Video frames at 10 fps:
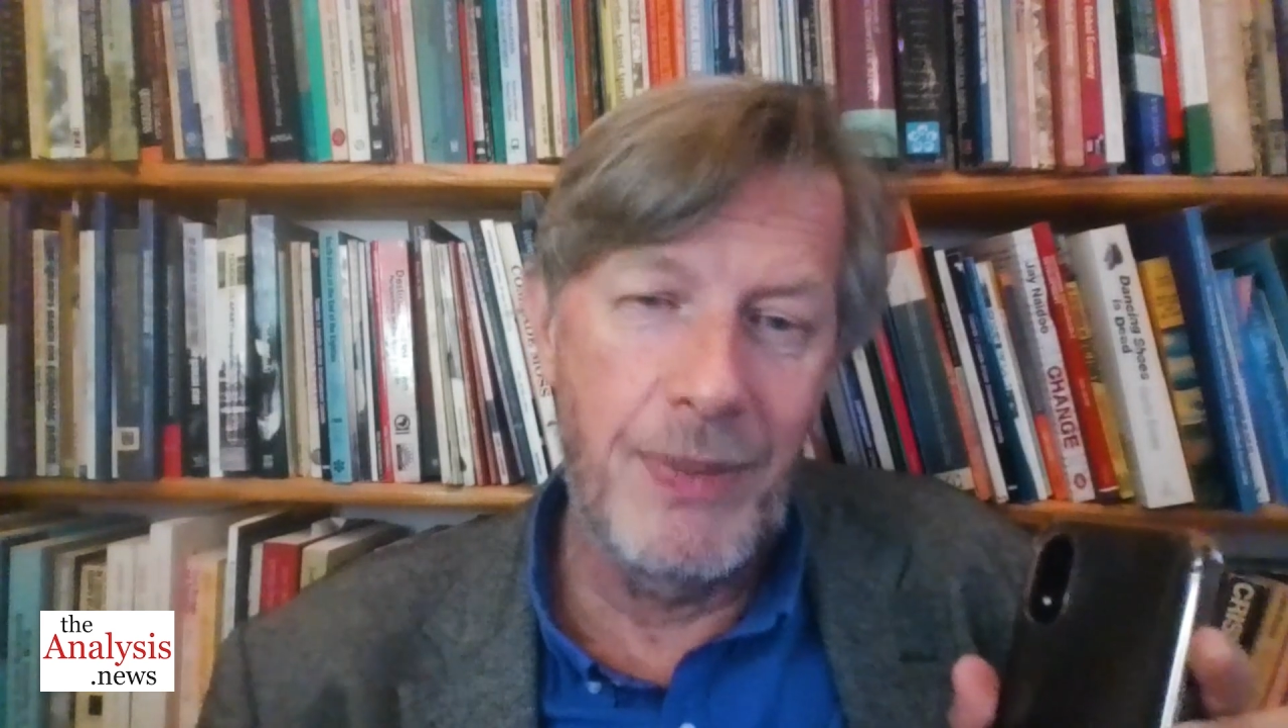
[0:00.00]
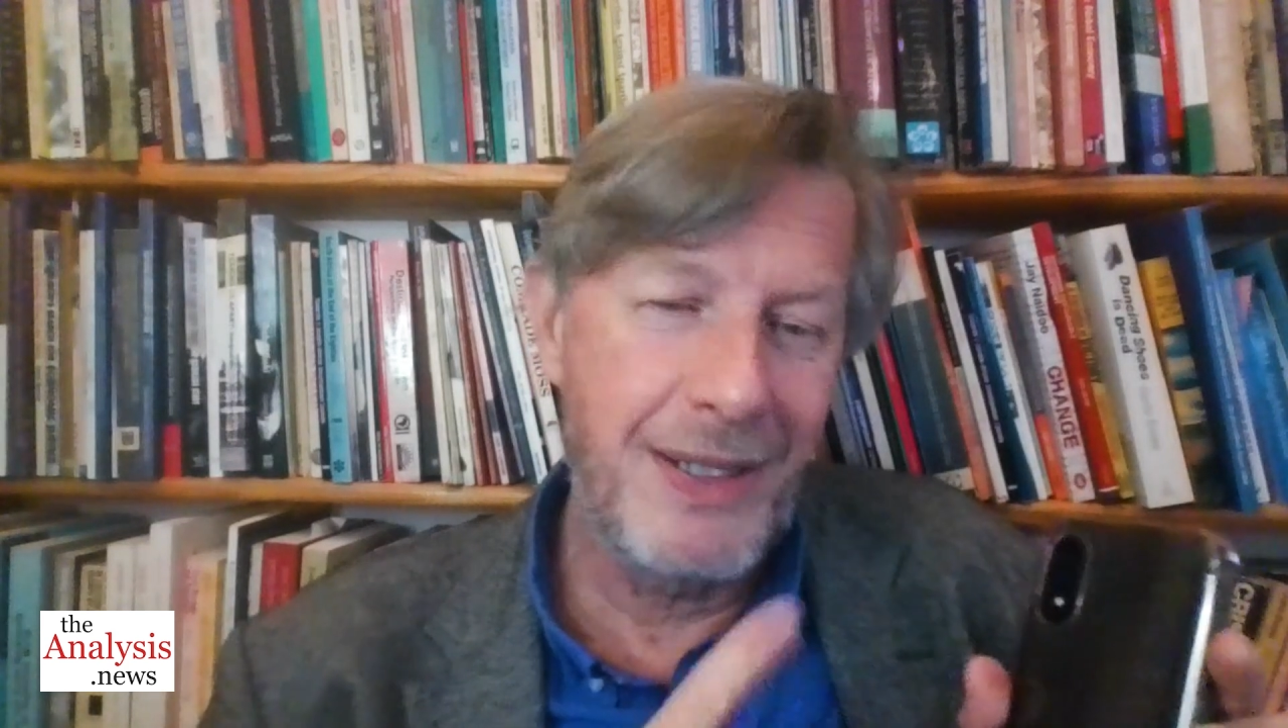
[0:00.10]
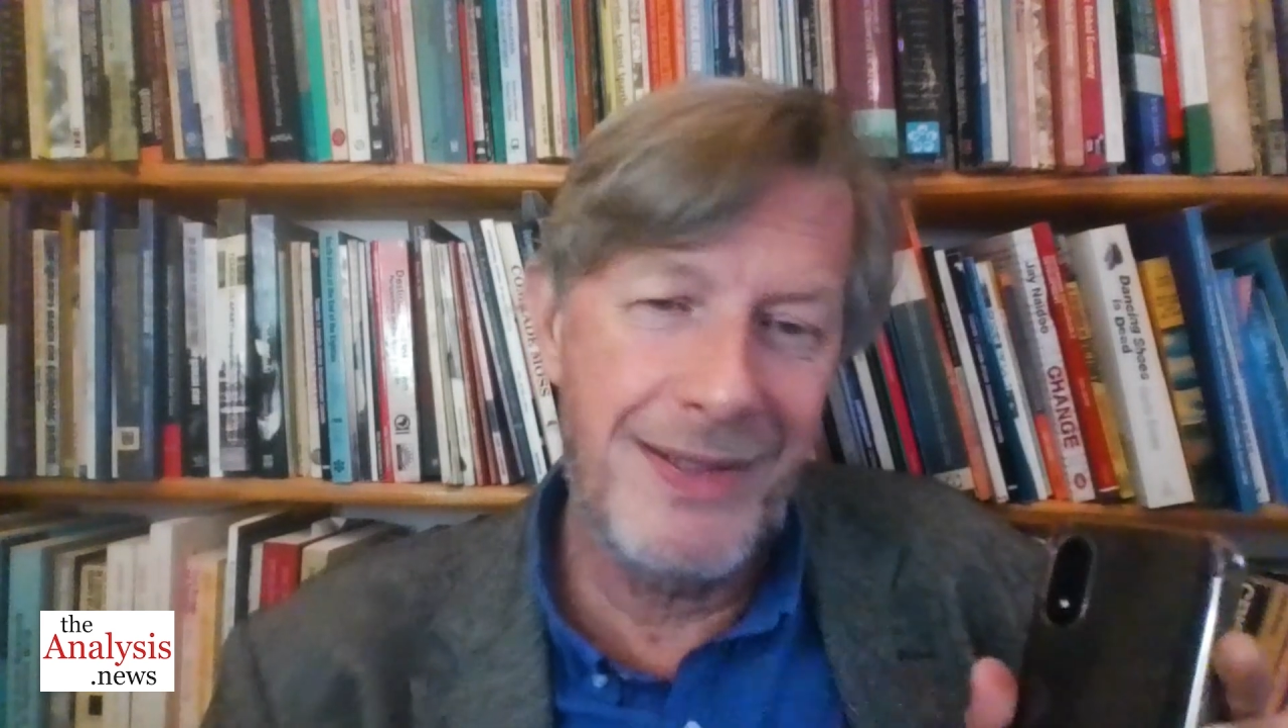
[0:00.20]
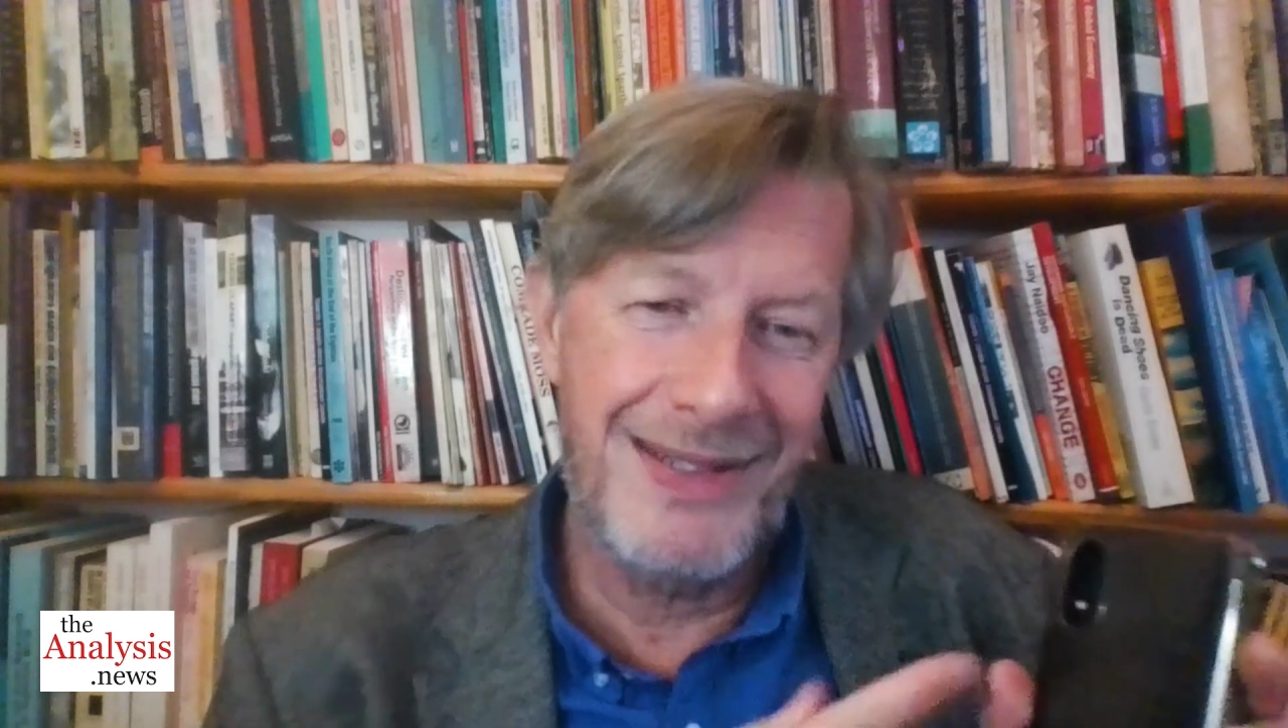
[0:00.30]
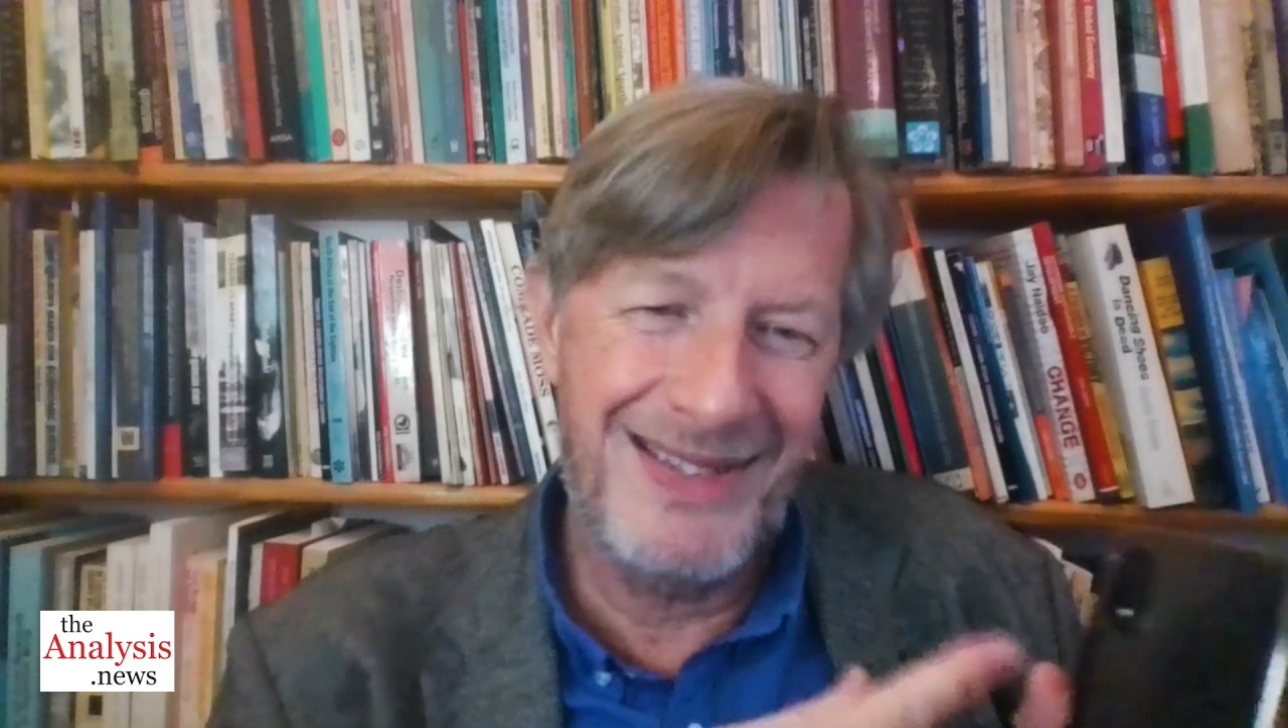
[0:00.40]

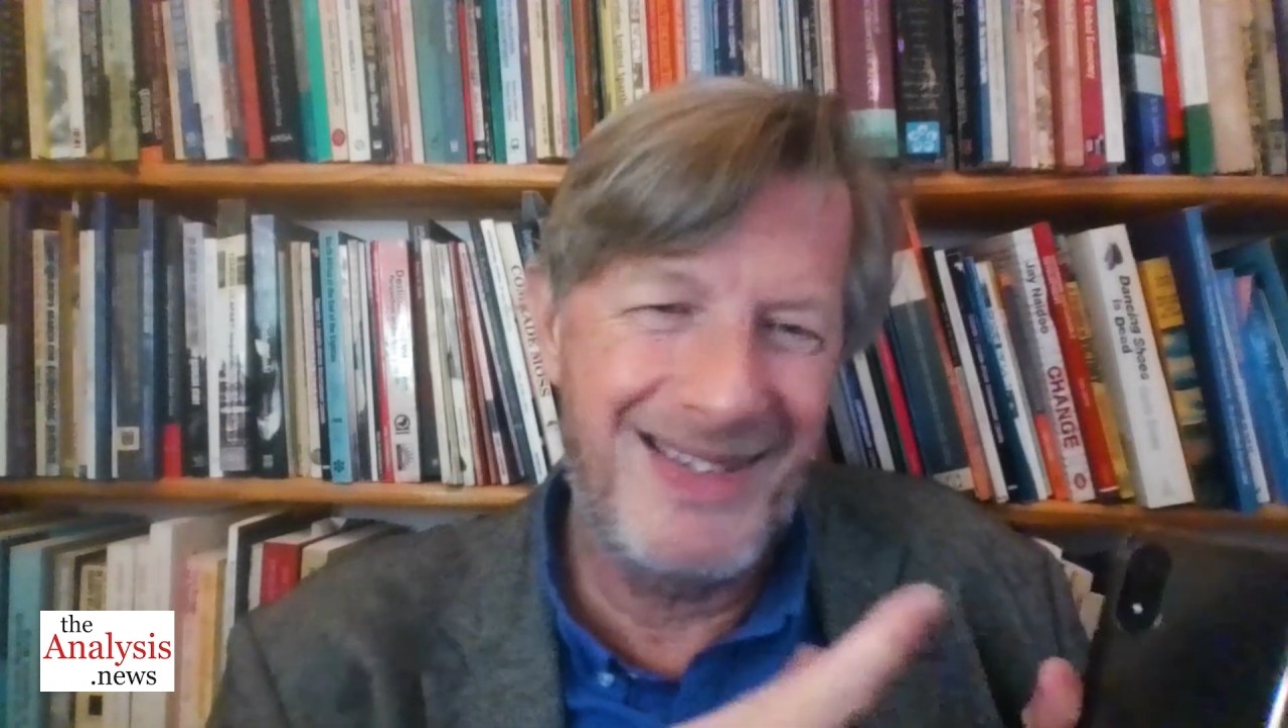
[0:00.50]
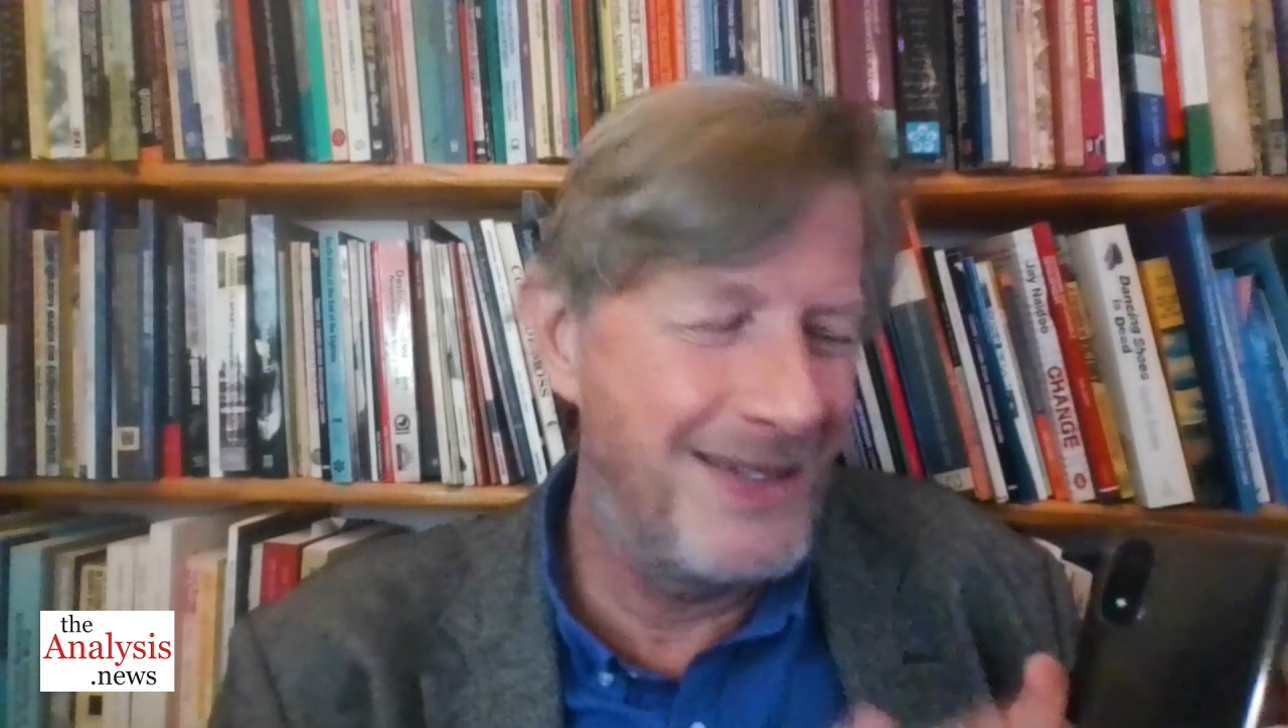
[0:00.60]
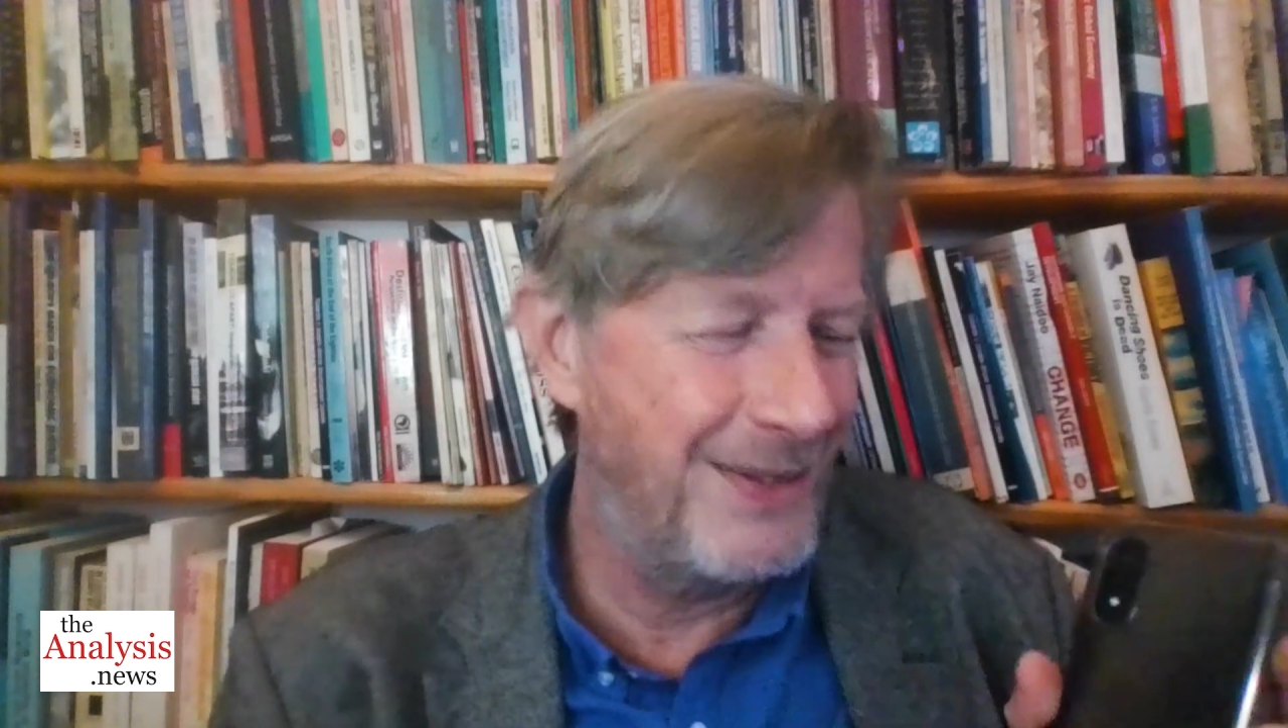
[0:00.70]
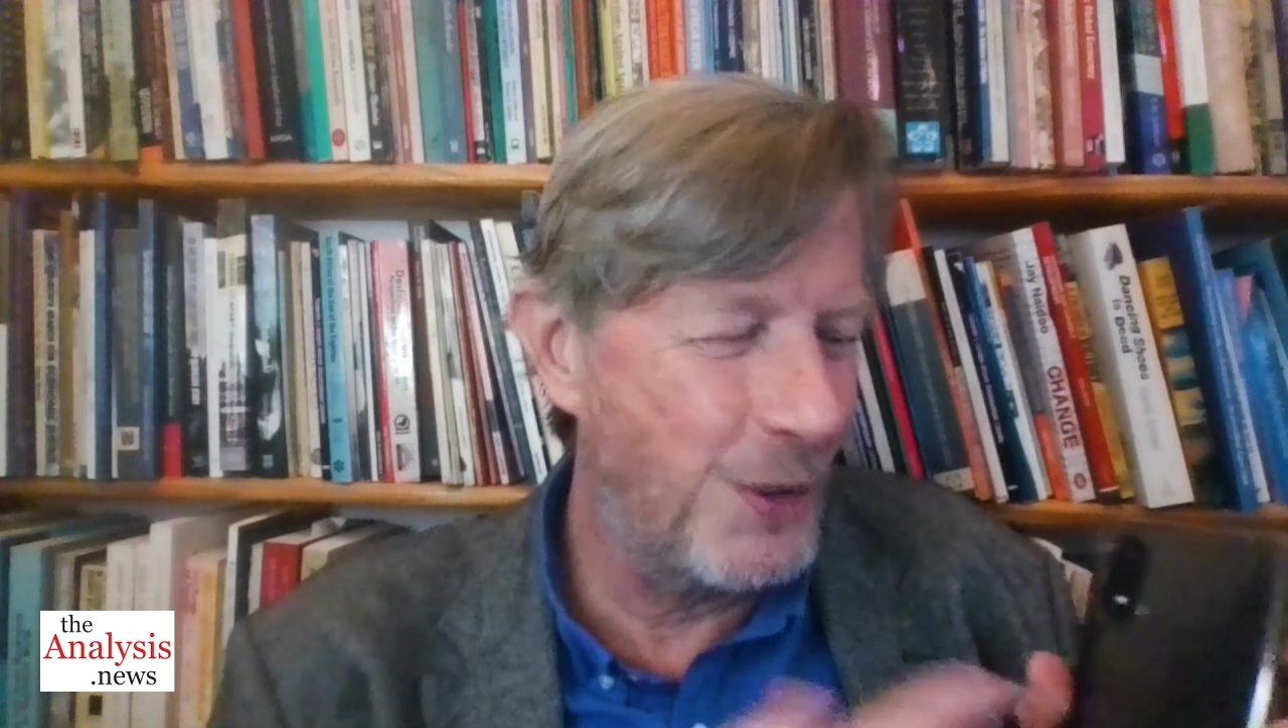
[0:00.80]
because the